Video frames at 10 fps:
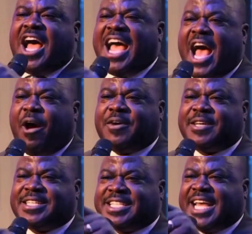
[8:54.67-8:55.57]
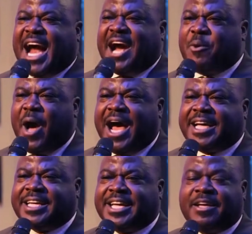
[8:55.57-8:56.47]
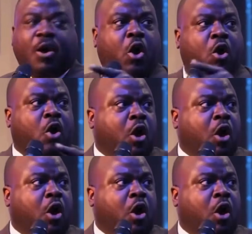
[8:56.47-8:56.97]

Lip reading: and they are here now. Some of you